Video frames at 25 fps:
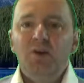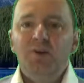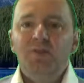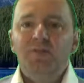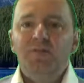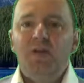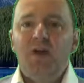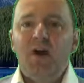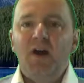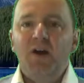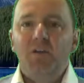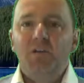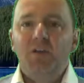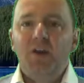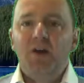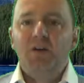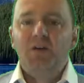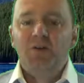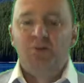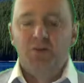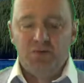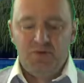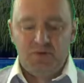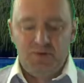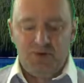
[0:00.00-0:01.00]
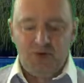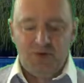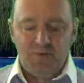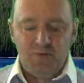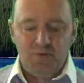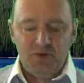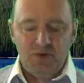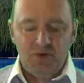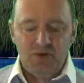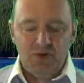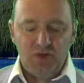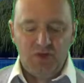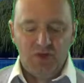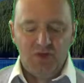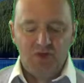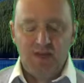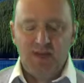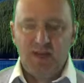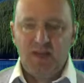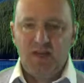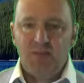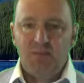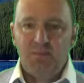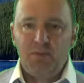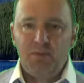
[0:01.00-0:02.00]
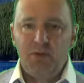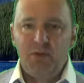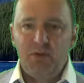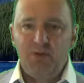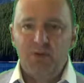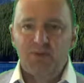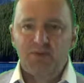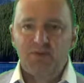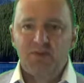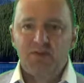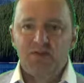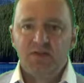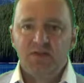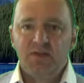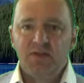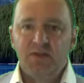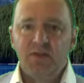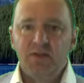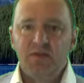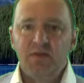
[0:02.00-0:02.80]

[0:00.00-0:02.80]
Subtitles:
environmental damage is taking place,